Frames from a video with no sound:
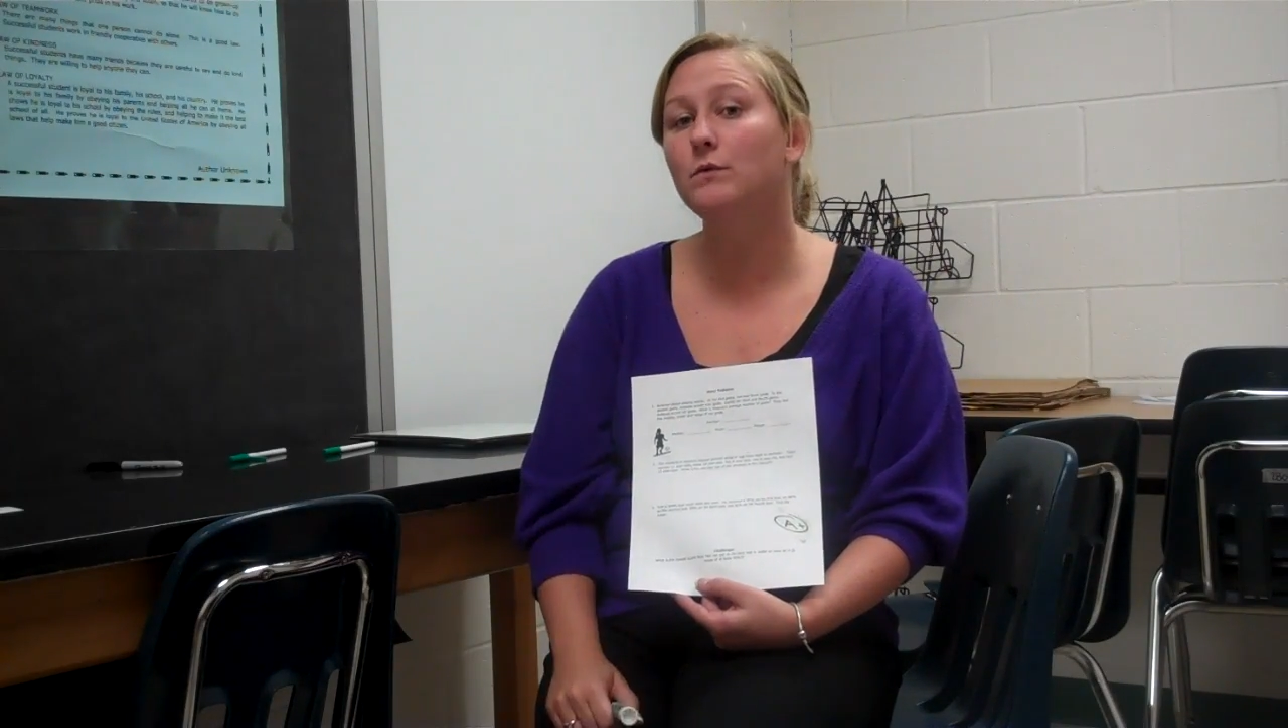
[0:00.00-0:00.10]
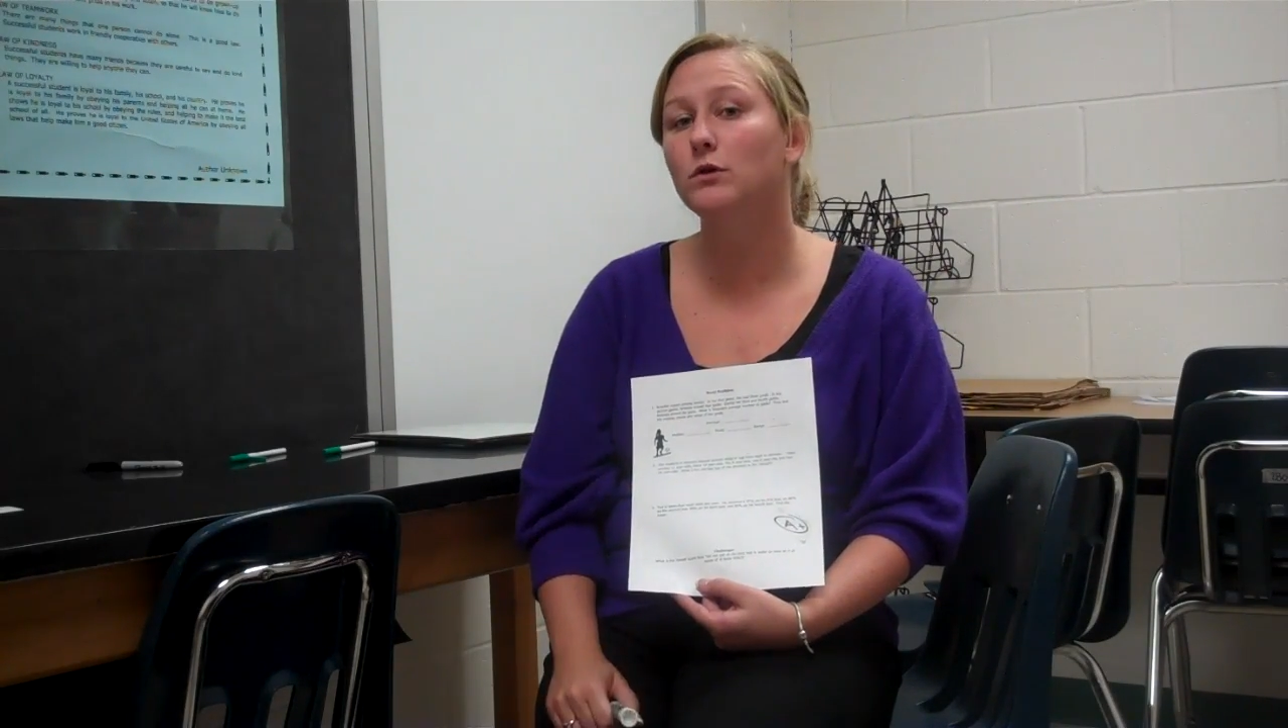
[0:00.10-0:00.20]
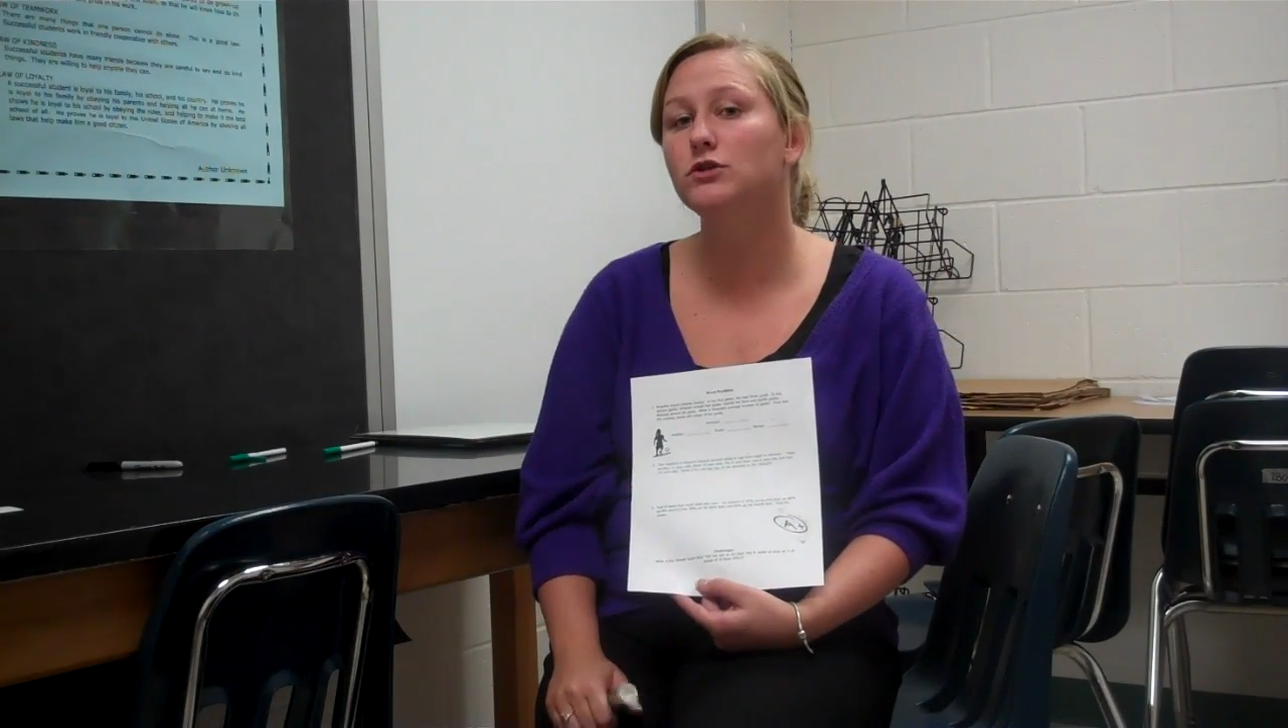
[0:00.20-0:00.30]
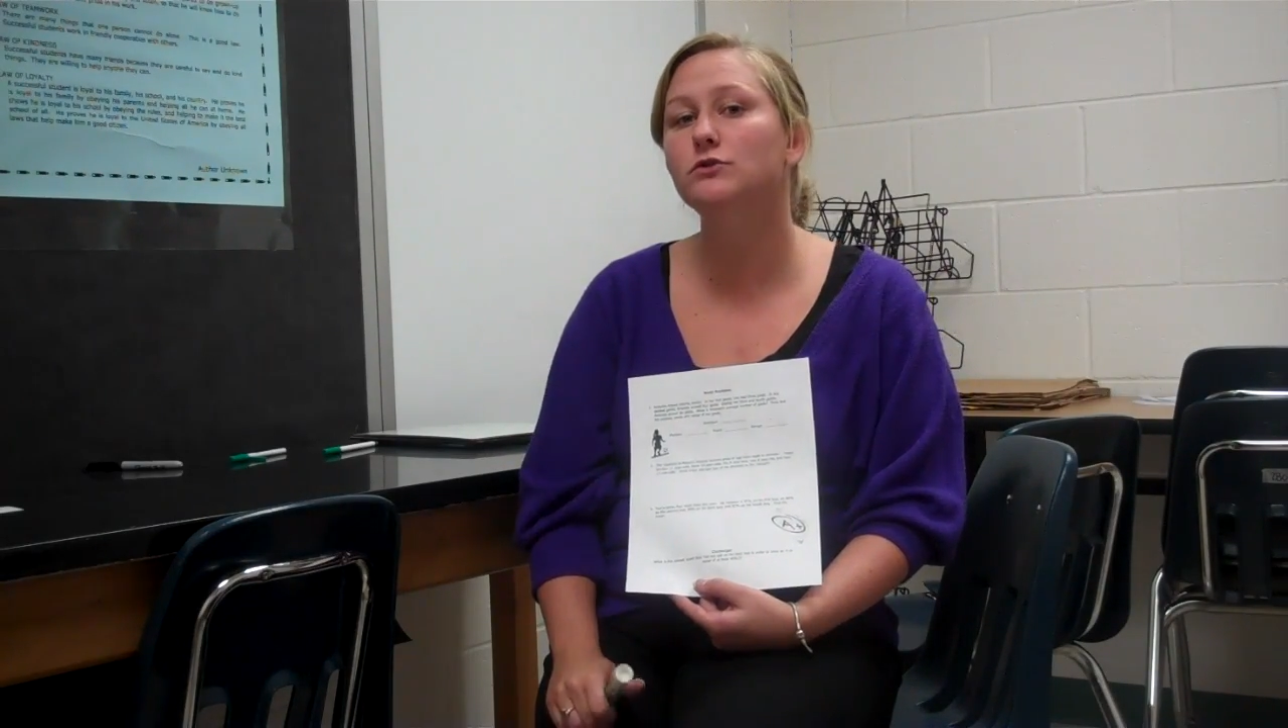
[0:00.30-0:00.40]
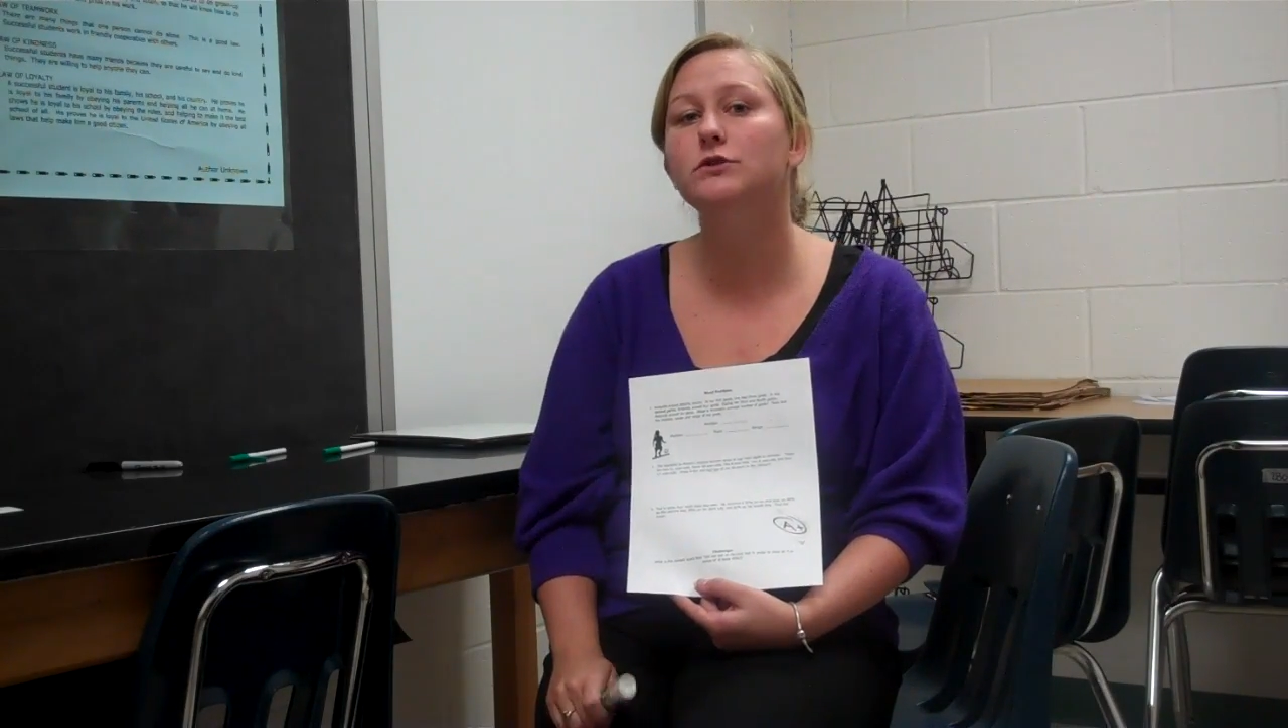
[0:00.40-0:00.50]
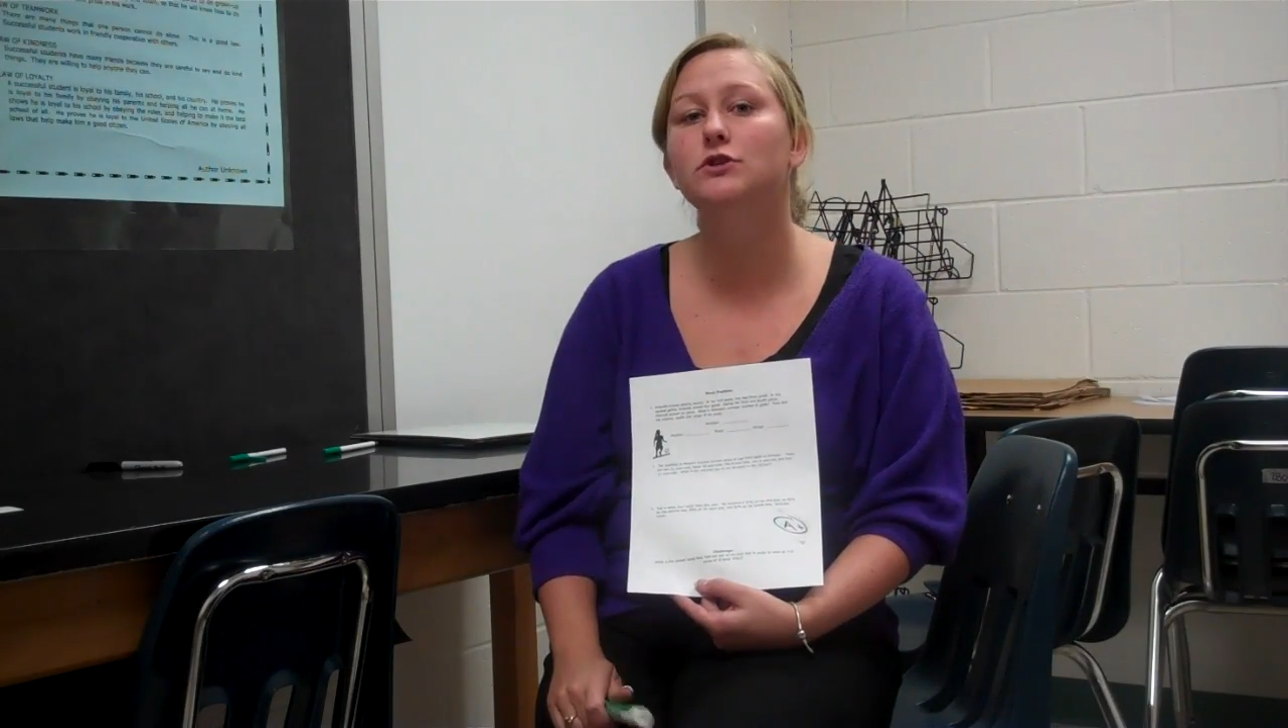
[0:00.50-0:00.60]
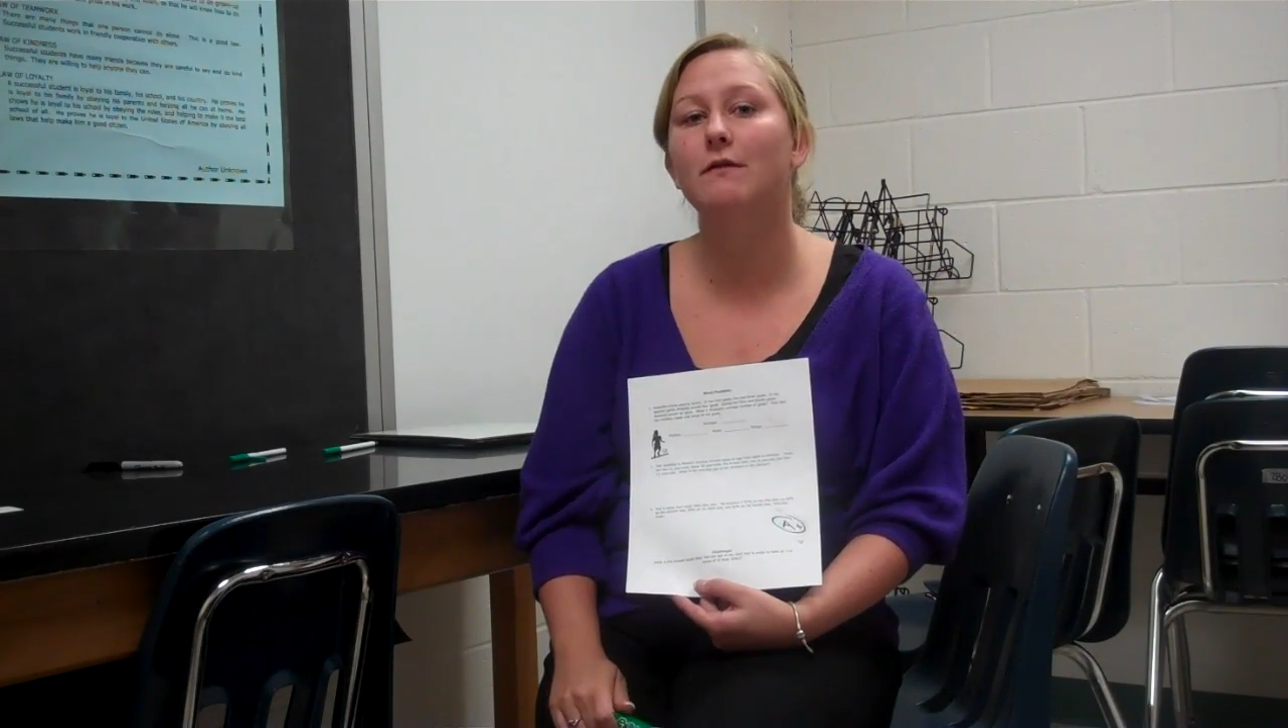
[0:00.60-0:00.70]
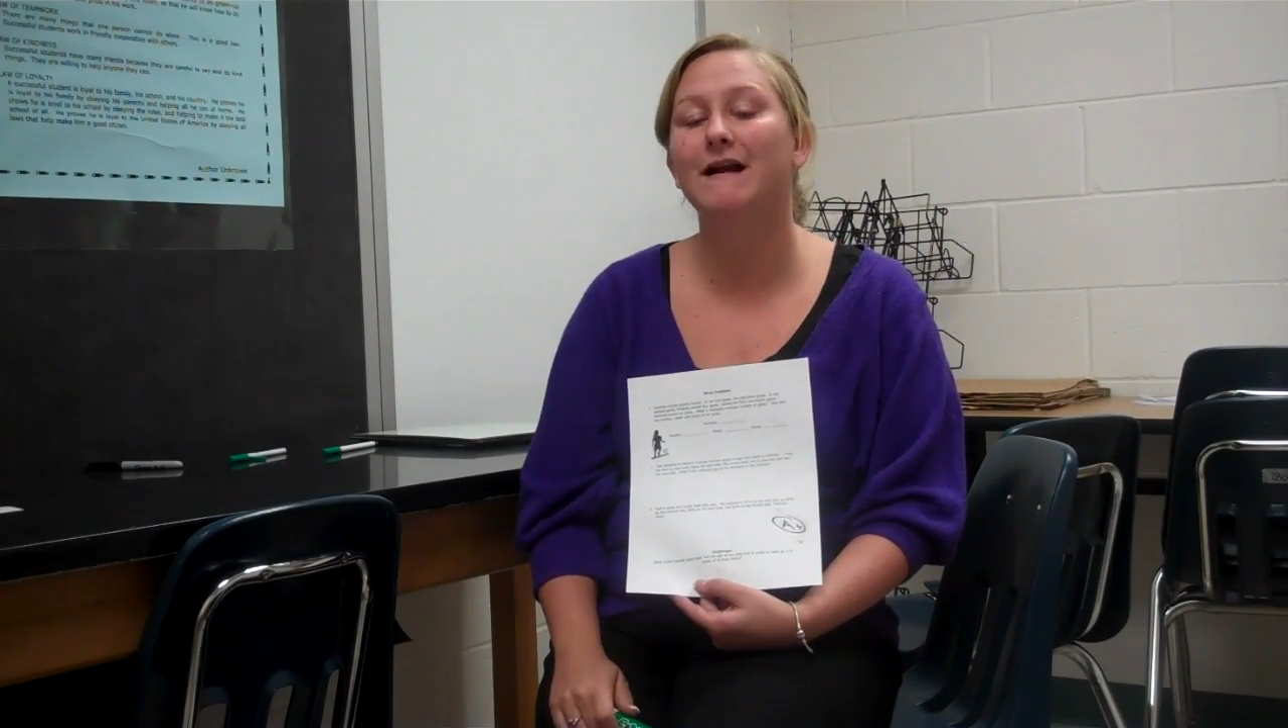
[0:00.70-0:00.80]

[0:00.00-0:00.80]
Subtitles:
want you to do